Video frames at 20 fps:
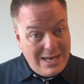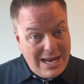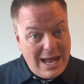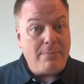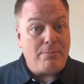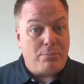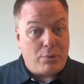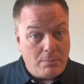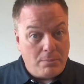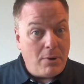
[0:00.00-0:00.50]

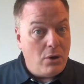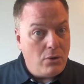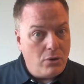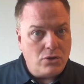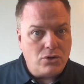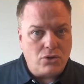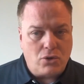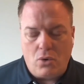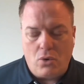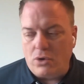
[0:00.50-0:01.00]
net
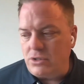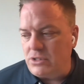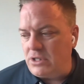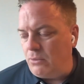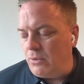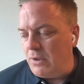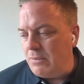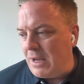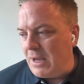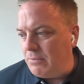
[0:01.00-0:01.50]
promoter scores
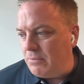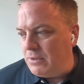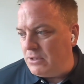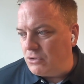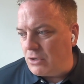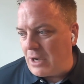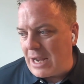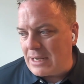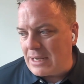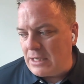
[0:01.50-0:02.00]
that we might be
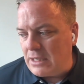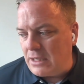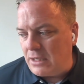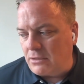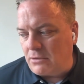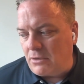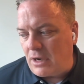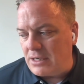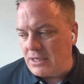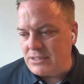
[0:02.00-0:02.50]
tracking
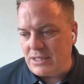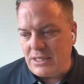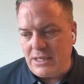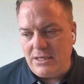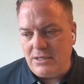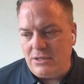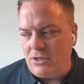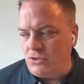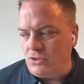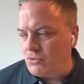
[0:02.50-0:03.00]
across
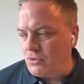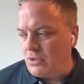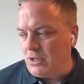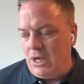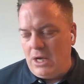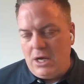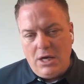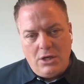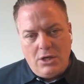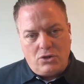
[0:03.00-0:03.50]
the
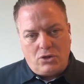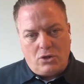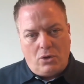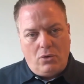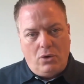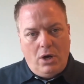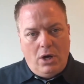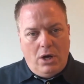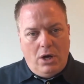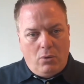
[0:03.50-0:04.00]
industry.
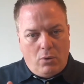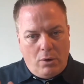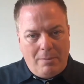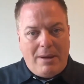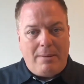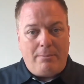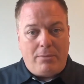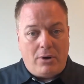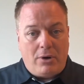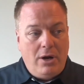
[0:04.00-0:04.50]
So
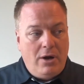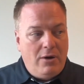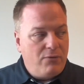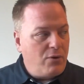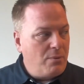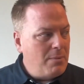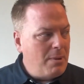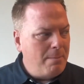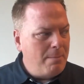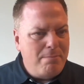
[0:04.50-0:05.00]
remember,
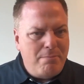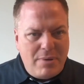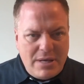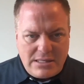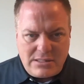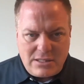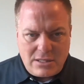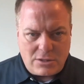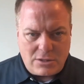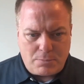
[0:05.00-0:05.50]
from a
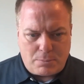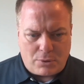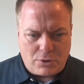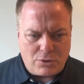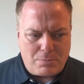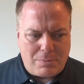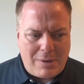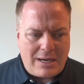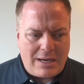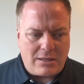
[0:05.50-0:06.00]
business
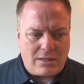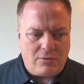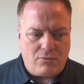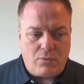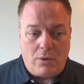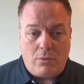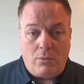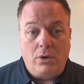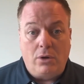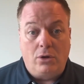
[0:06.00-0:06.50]

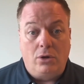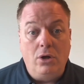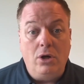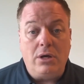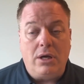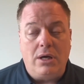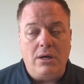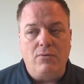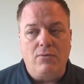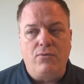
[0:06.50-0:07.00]
perspective, what we're
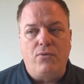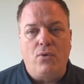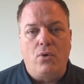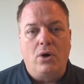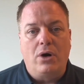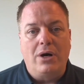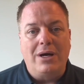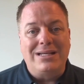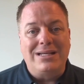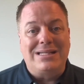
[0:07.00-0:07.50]
looking
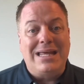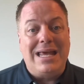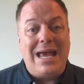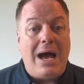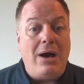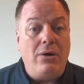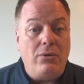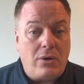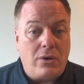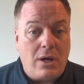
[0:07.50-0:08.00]
for is the
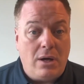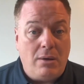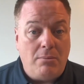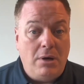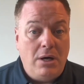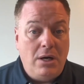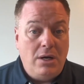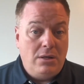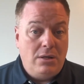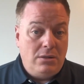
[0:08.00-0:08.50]

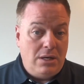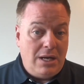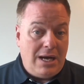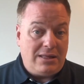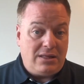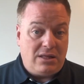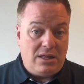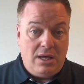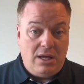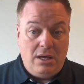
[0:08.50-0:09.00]
outcome,
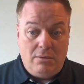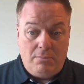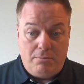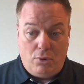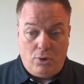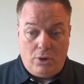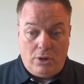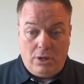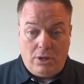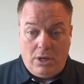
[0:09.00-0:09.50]
not the
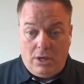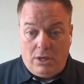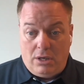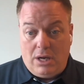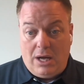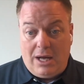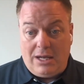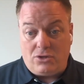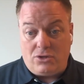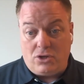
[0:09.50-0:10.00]
input.
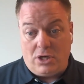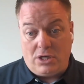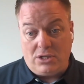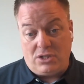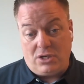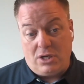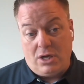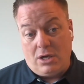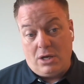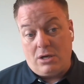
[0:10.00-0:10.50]
Not
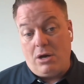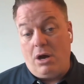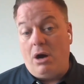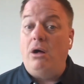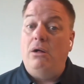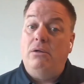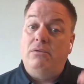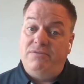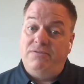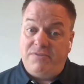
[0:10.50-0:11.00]
just
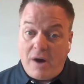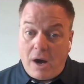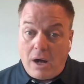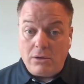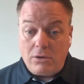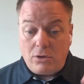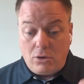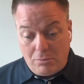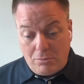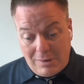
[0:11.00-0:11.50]
call
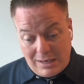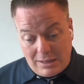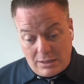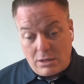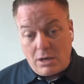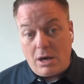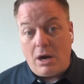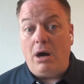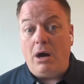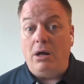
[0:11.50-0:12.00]
volume
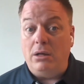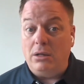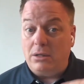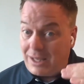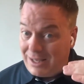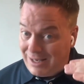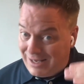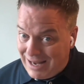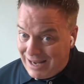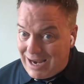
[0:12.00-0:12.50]
and call
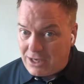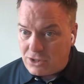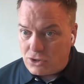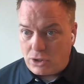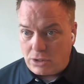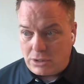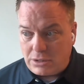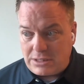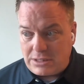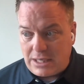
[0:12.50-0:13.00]

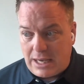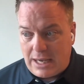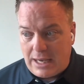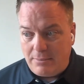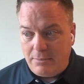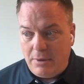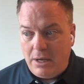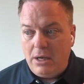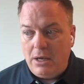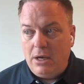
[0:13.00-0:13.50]
connection
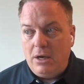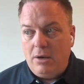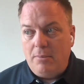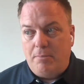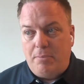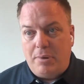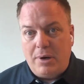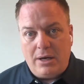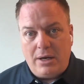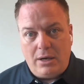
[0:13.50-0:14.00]
time,
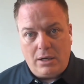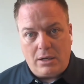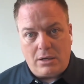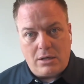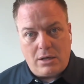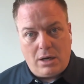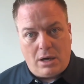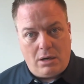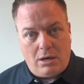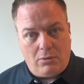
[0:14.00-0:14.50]
but
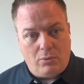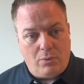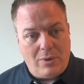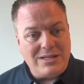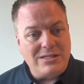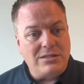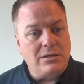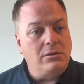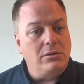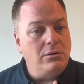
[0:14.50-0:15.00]
call
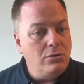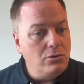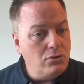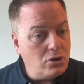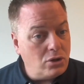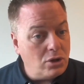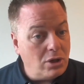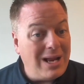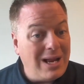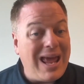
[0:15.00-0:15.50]

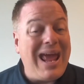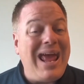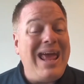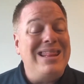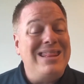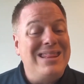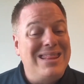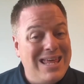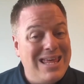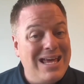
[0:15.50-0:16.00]
resolution
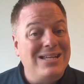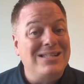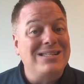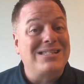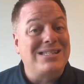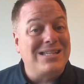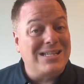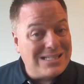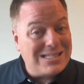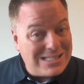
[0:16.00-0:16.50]
and then
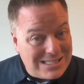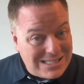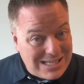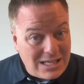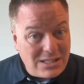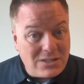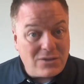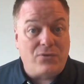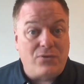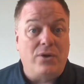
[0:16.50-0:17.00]

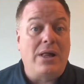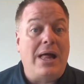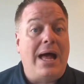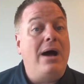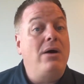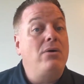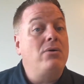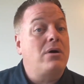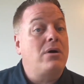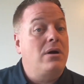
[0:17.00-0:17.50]
successful
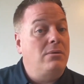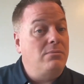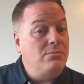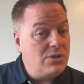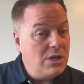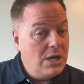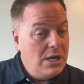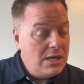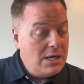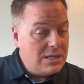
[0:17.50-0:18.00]

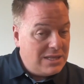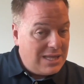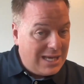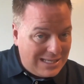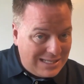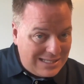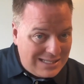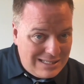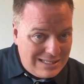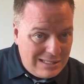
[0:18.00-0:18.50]
outcomes
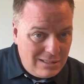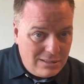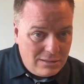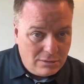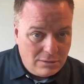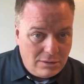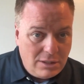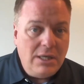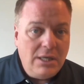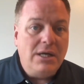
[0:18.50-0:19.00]
that
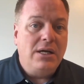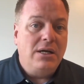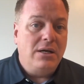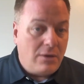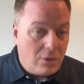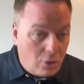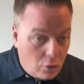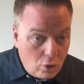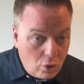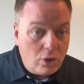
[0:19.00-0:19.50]
yield
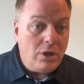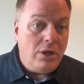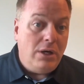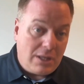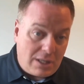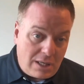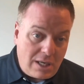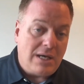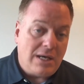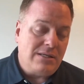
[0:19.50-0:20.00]

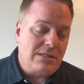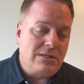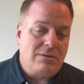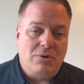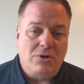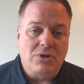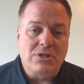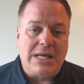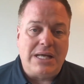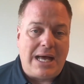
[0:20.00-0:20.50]
good
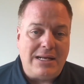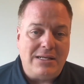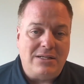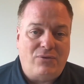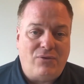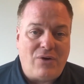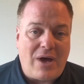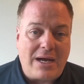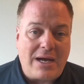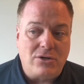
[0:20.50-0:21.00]
customer
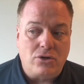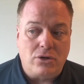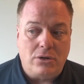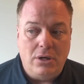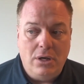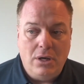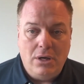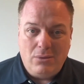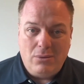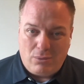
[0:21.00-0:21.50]

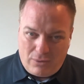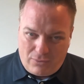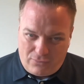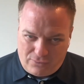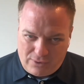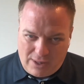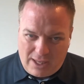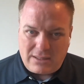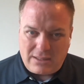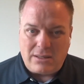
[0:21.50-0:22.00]
satisfaction
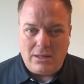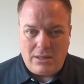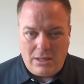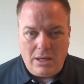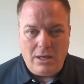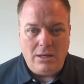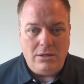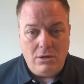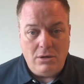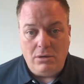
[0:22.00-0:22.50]
reflected
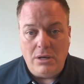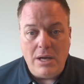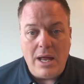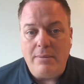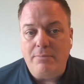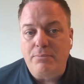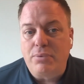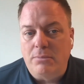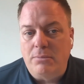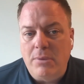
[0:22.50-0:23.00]
in your
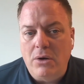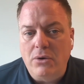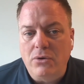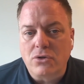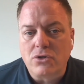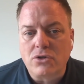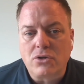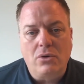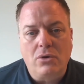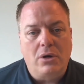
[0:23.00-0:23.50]
net
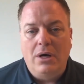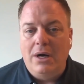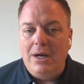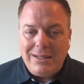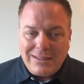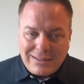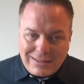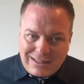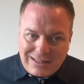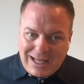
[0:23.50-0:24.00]
promoter score.
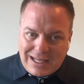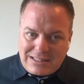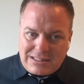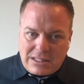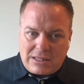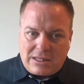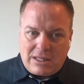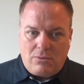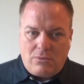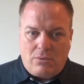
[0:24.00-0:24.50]

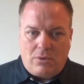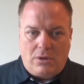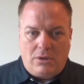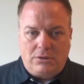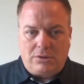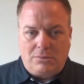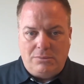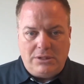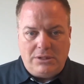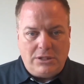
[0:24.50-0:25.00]
That's the thing we're
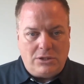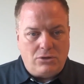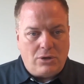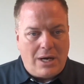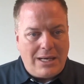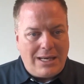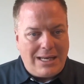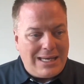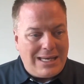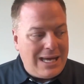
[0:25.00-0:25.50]
ultimately
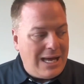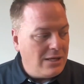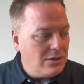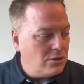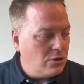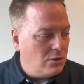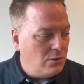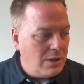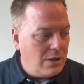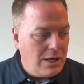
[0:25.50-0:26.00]
trying to get
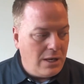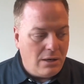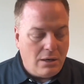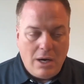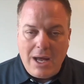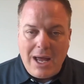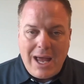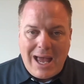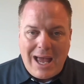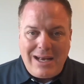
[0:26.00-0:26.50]
to here.
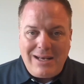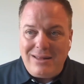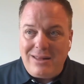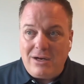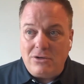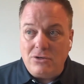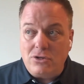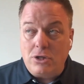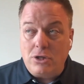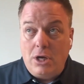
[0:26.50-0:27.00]
And
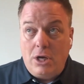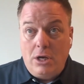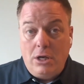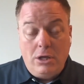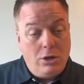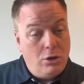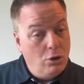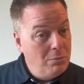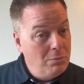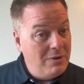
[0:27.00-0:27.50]
there's
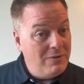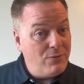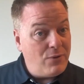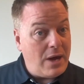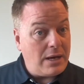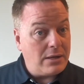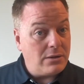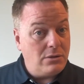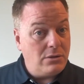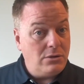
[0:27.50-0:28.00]
human
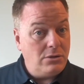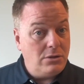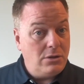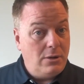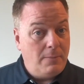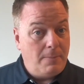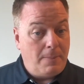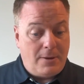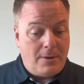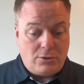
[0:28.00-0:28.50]
factors,
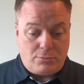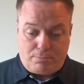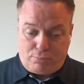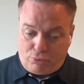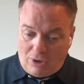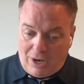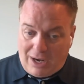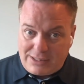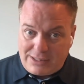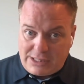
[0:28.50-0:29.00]
there's
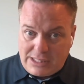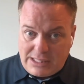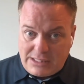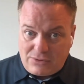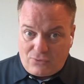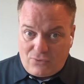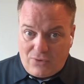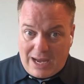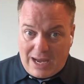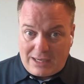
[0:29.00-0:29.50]

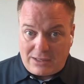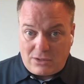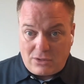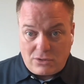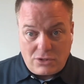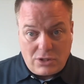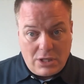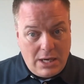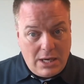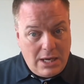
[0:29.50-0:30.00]
process
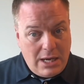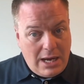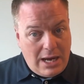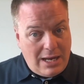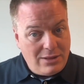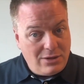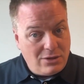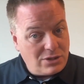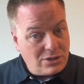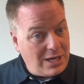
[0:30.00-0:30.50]
factors,
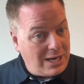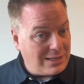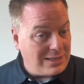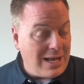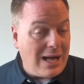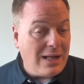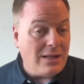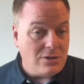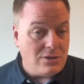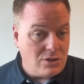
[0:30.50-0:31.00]
and there's
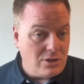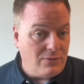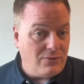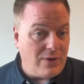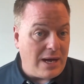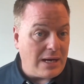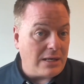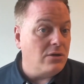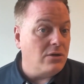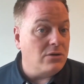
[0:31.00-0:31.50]
technology
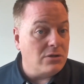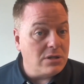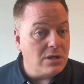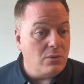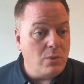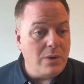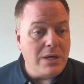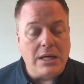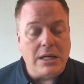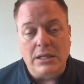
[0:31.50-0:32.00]
factors
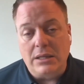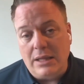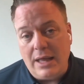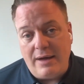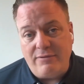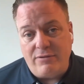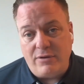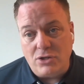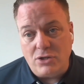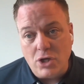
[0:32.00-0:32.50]
that we can
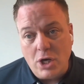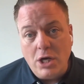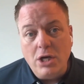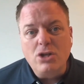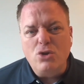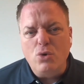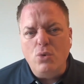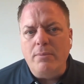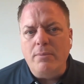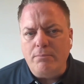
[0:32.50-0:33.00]
leverage
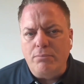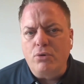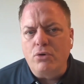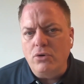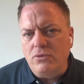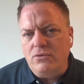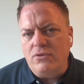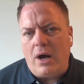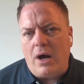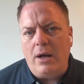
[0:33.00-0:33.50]
to
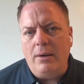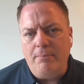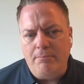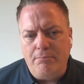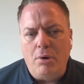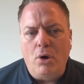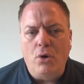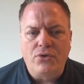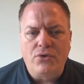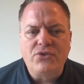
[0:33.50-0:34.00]
improve on
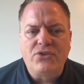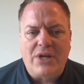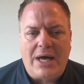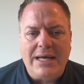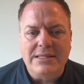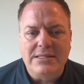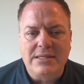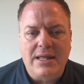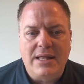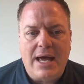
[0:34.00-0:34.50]
both
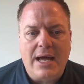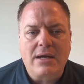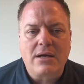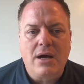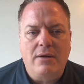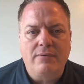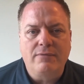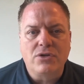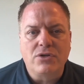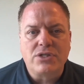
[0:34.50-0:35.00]
sides of that
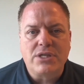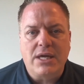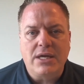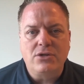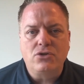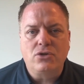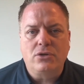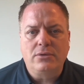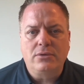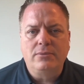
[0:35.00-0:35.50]

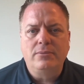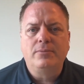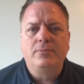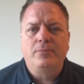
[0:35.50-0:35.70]
conversation.